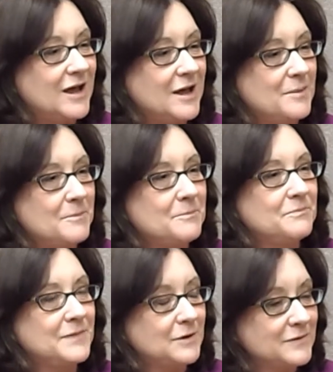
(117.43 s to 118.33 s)

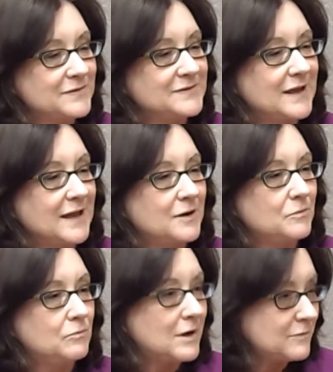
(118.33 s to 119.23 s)
There was a
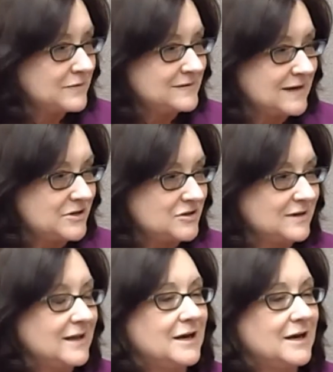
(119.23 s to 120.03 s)
railroad station,